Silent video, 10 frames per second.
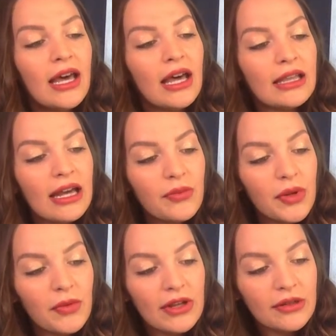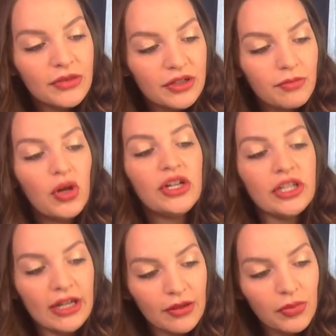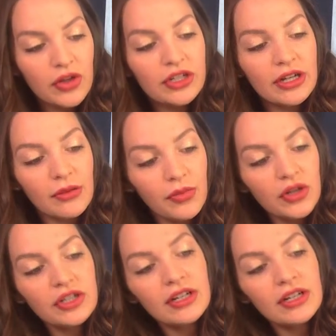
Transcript: a lot of people end up just pushing and pushing and pushing.